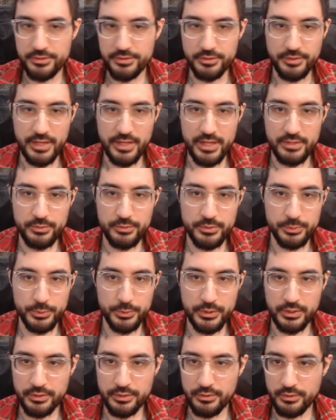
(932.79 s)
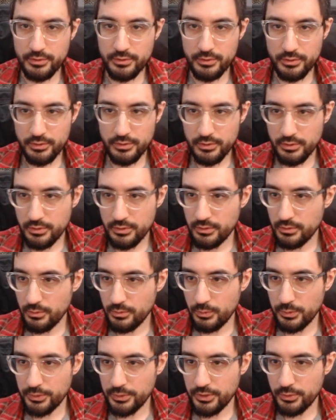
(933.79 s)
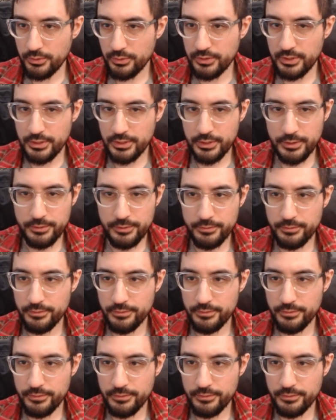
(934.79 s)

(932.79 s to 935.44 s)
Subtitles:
So that was what we were doing there.